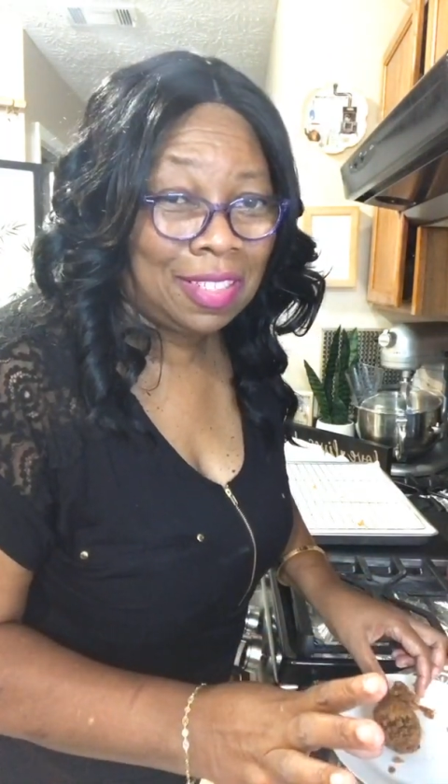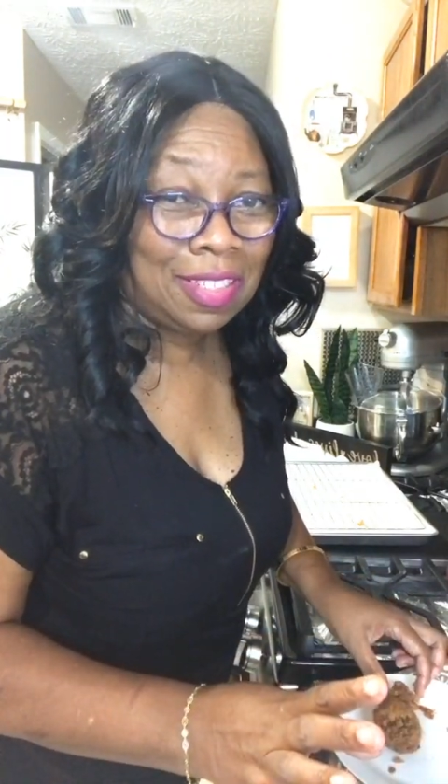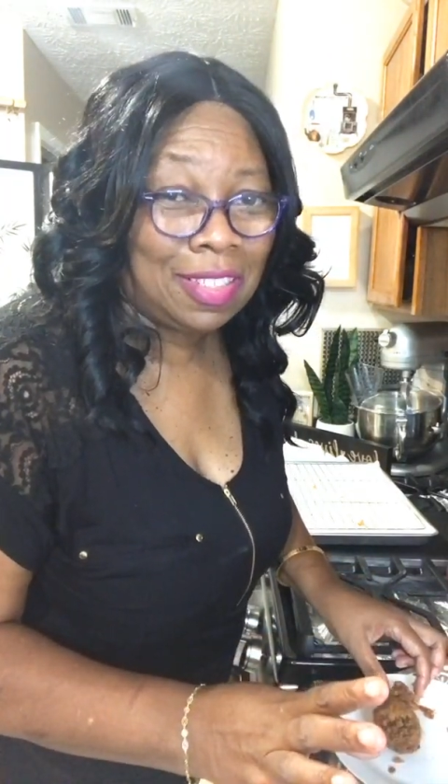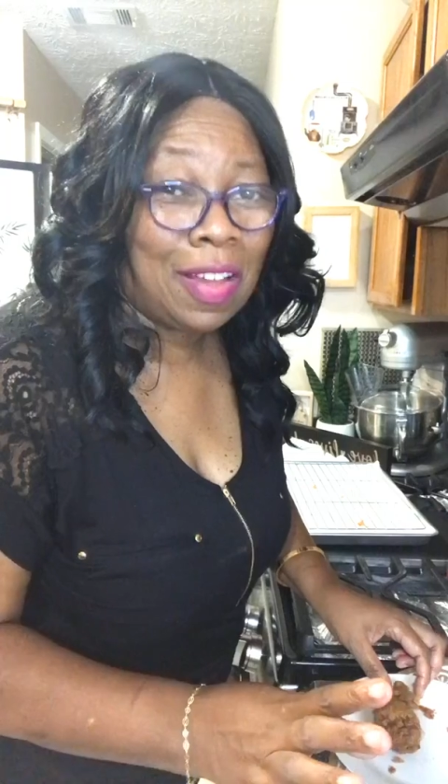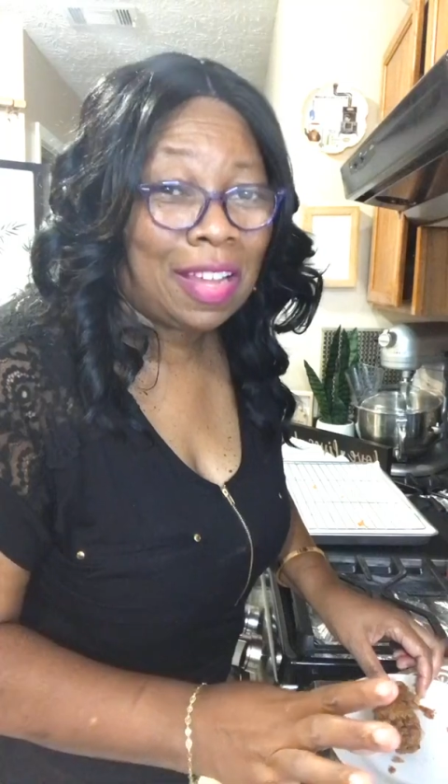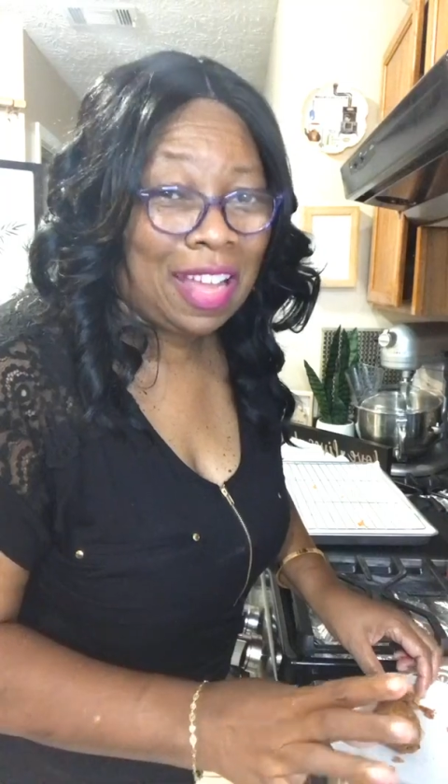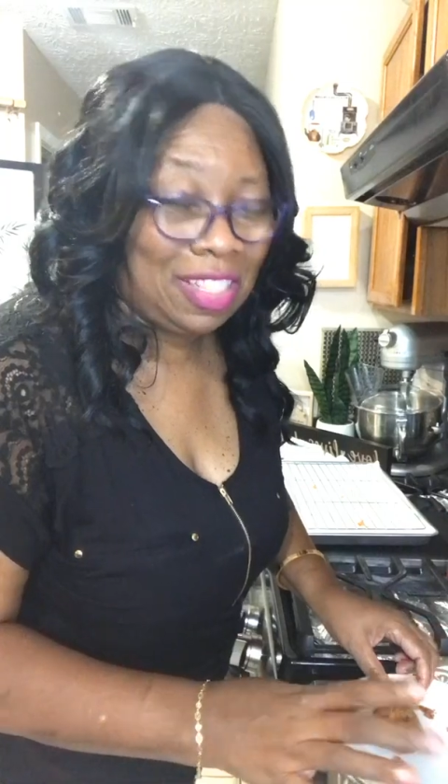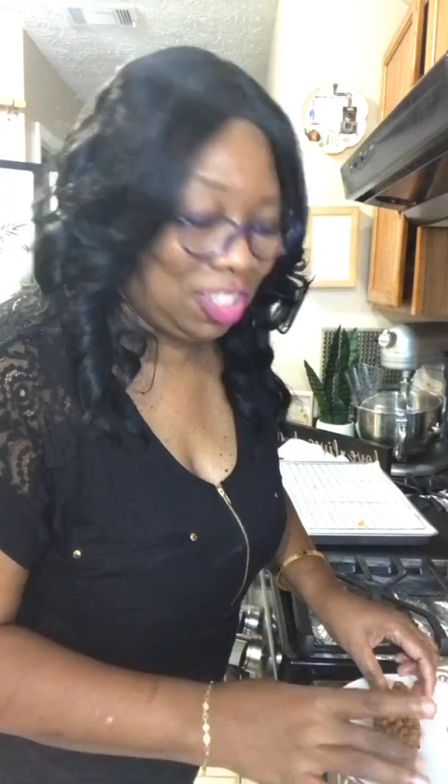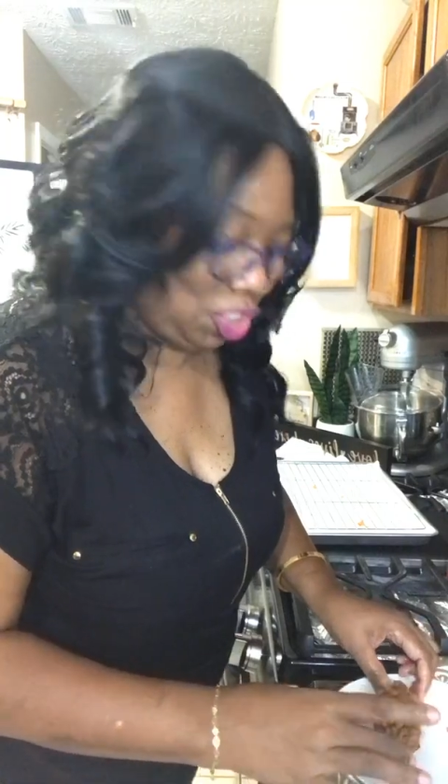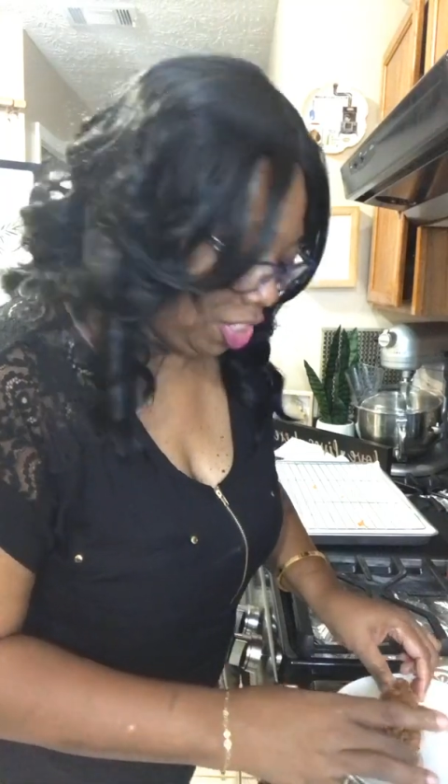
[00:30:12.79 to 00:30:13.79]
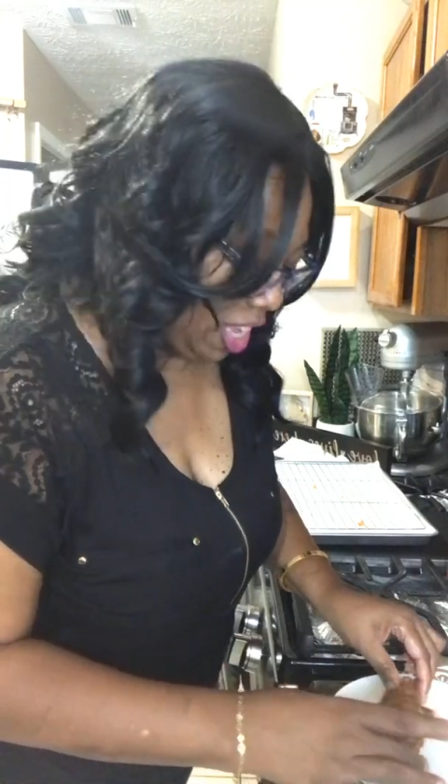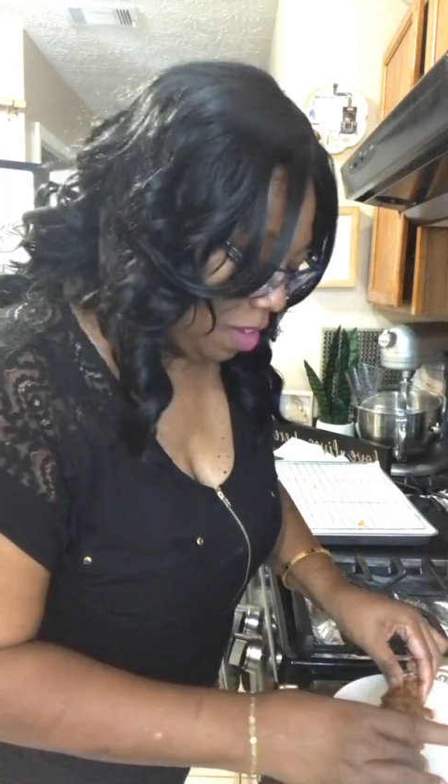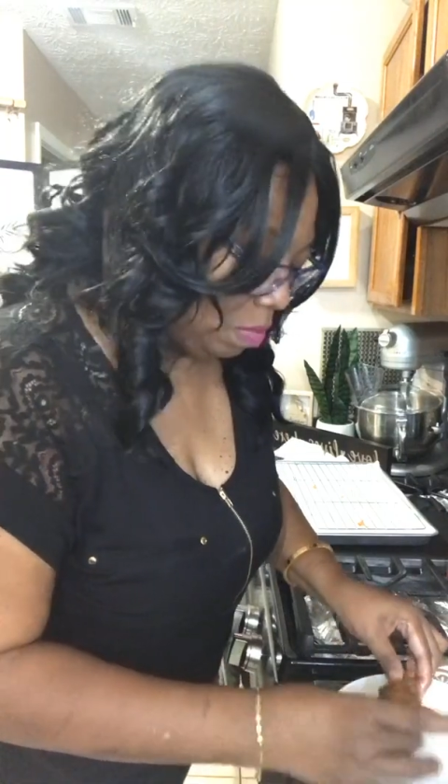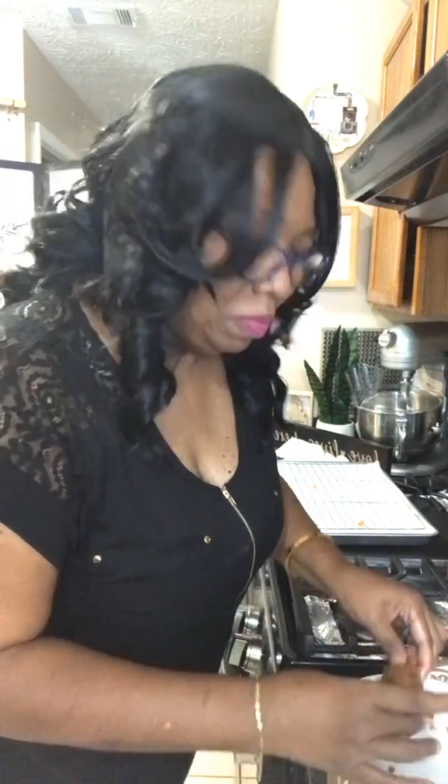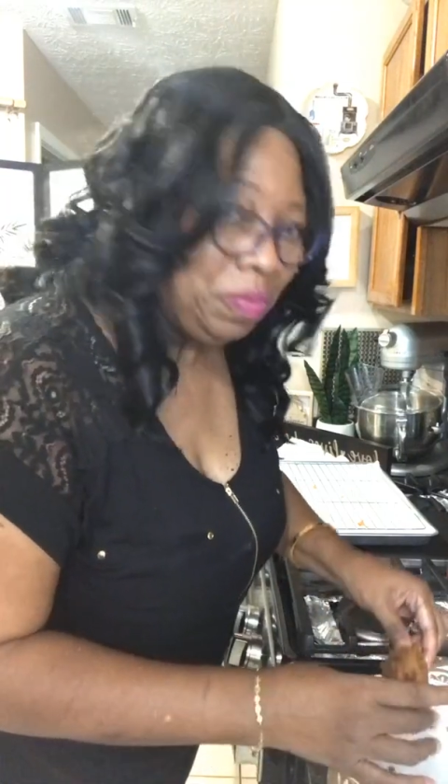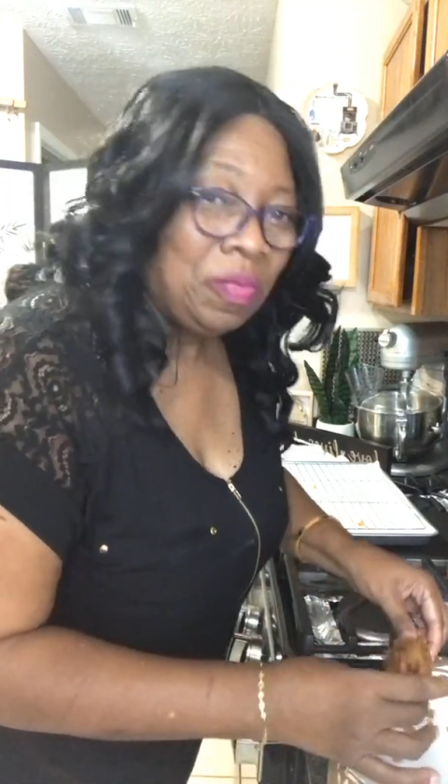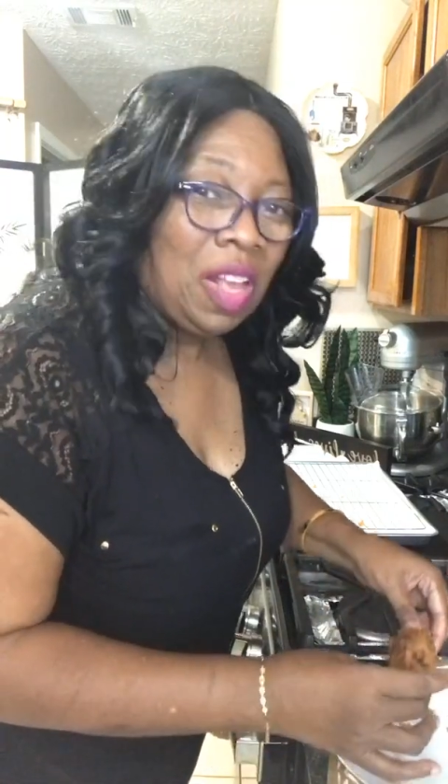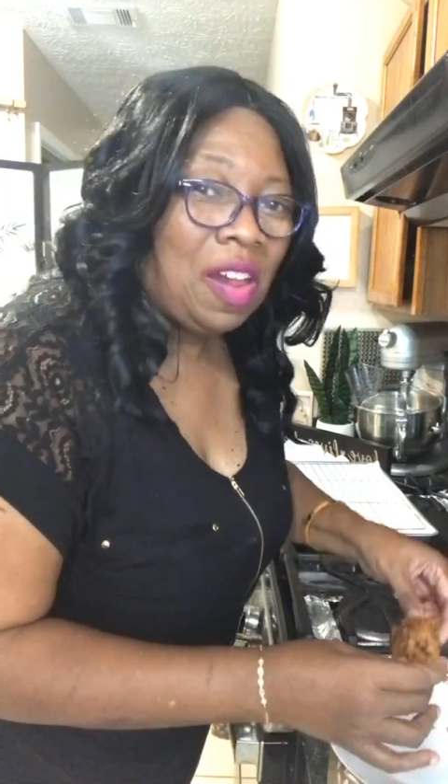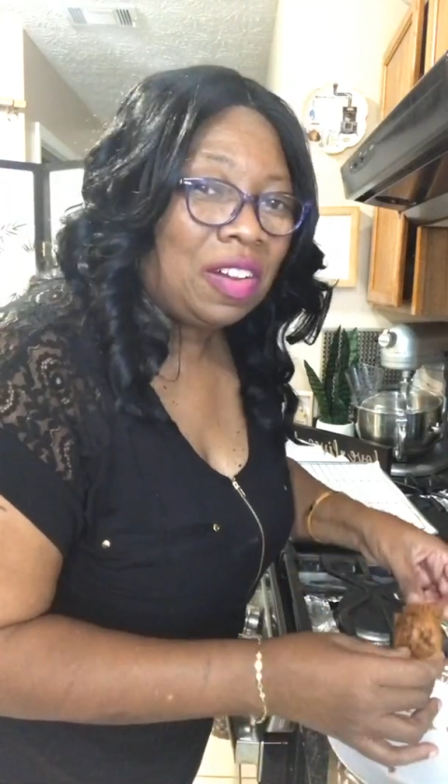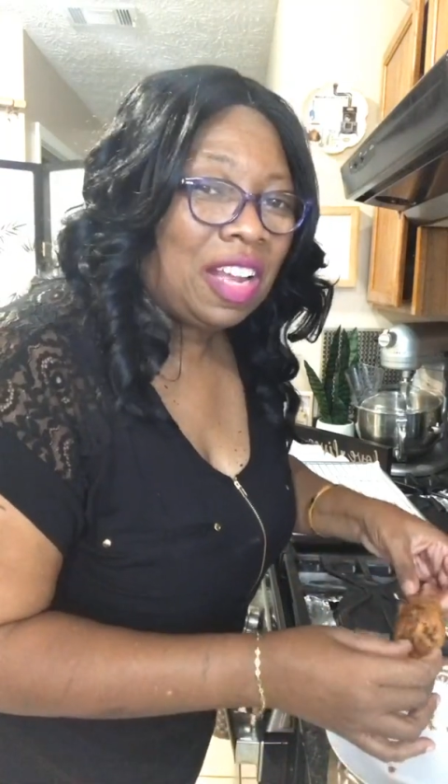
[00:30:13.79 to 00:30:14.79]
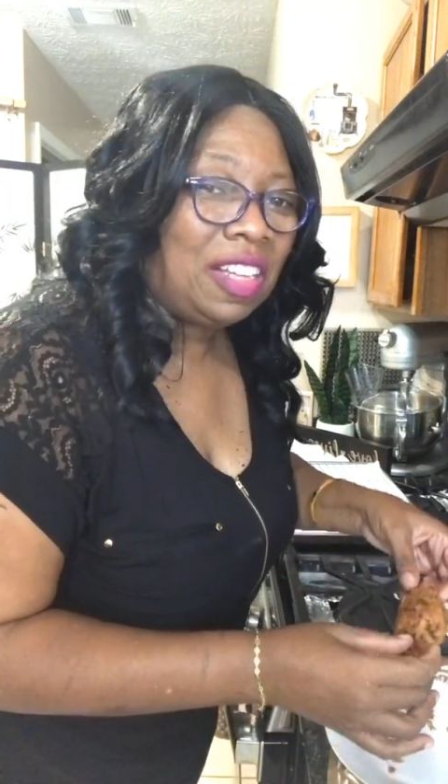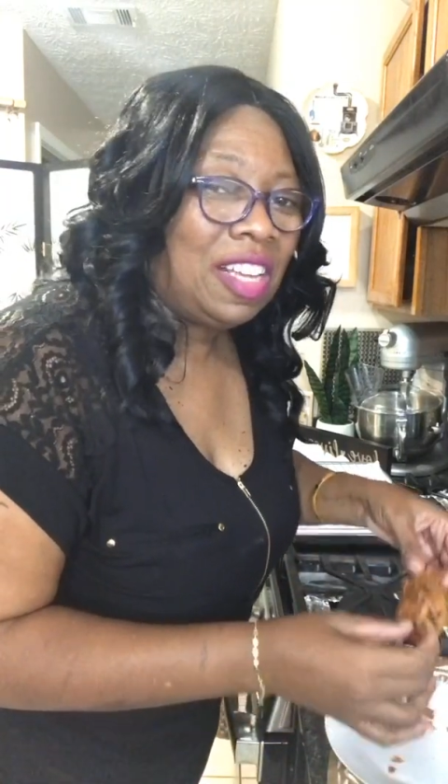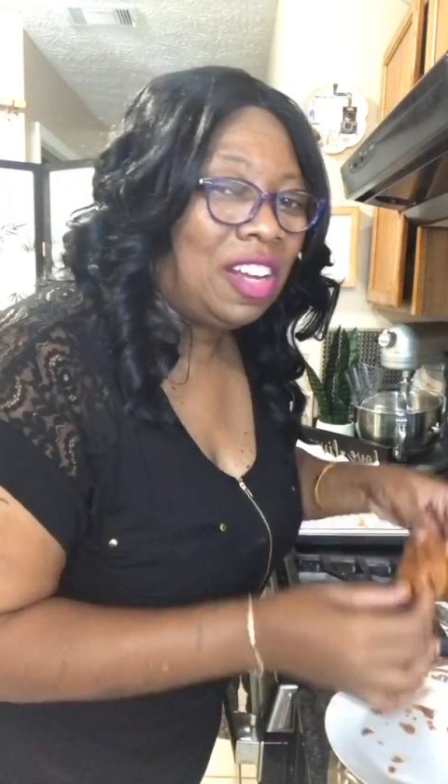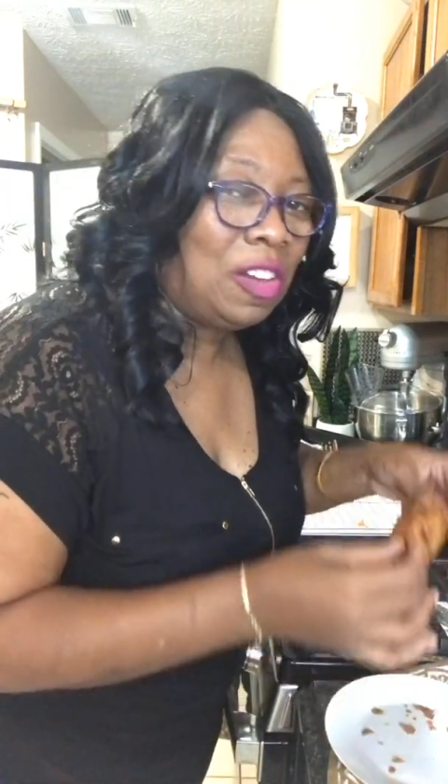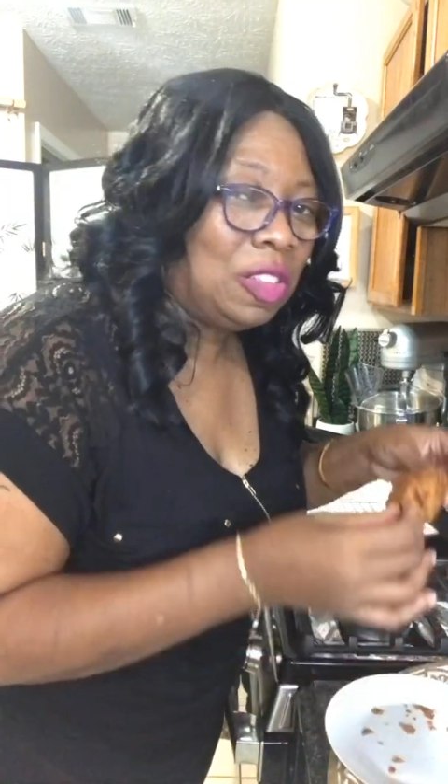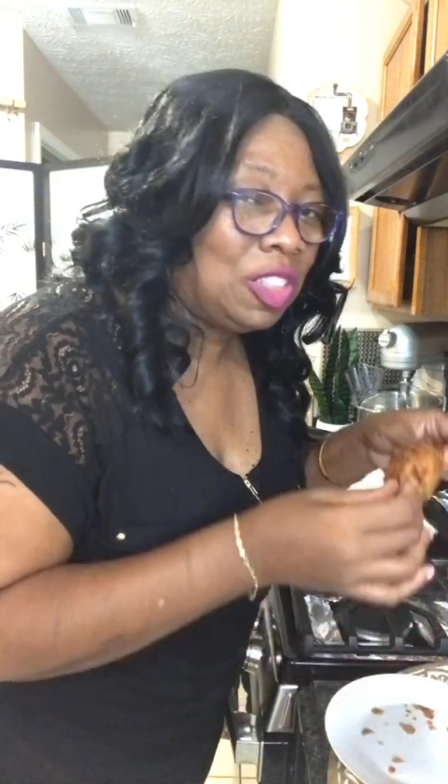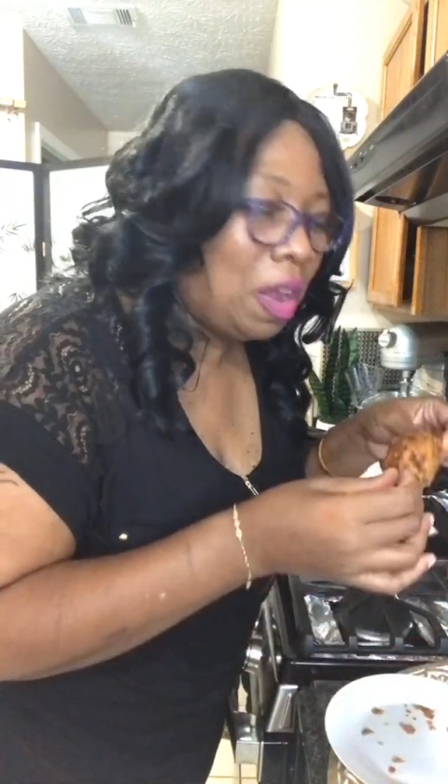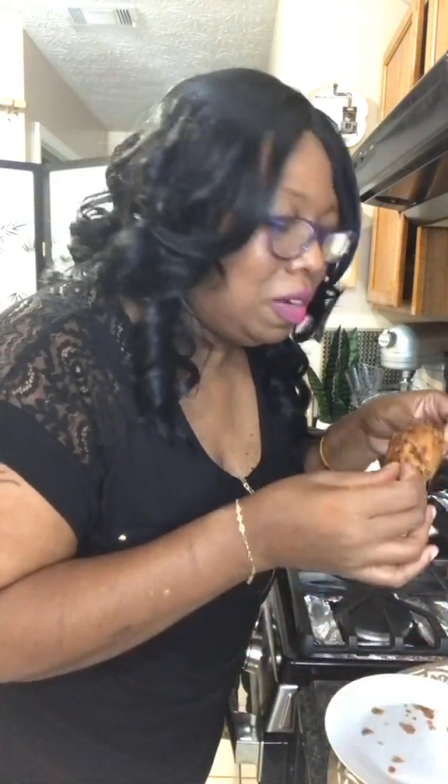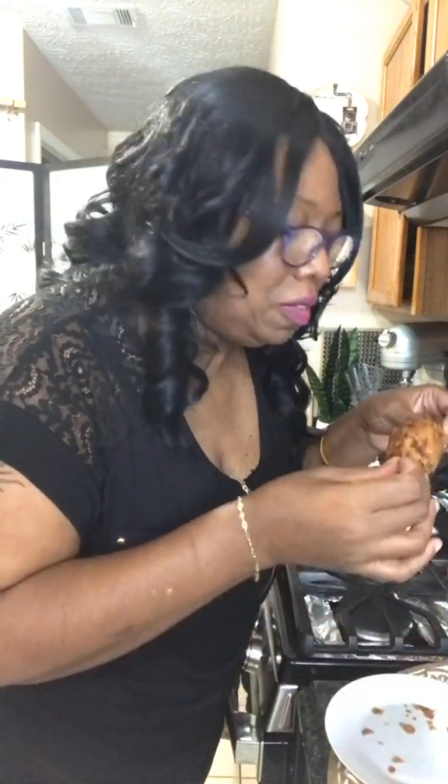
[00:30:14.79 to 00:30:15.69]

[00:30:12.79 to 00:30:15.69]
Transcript: So I got to just chill out. Okay, here goes.